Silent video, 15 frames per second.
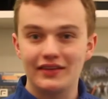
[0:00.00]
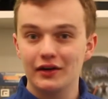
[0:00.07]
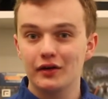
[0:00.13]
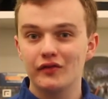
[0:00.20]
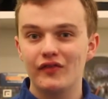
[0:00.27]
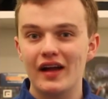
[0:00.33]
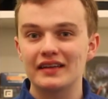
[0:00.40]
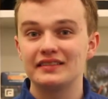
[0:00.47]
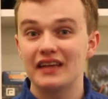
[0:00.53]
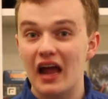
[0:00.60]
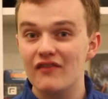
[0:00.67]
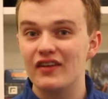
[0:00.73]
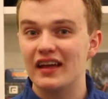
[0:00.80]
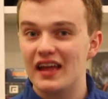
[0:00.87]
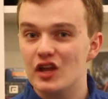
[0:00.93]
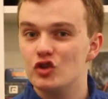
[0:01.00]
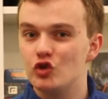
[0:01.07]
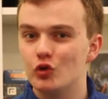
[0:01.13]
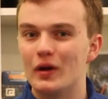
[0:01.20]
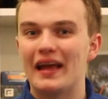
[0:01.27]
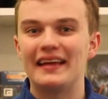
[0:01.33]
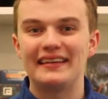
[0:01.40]
that they are in fact diving
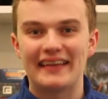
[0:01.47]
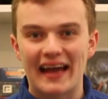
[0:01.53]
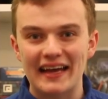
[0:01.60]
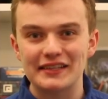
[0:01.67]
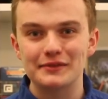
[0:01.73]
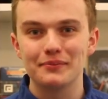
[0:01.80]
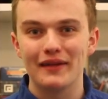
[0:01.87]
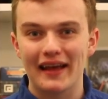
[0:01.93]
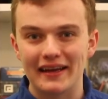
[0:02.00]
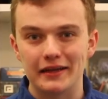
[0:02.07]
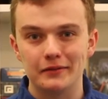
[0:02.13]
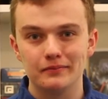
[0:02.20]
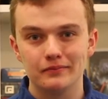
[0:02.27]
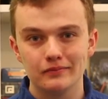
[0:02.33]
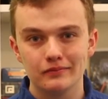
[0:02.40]
into a gas planet.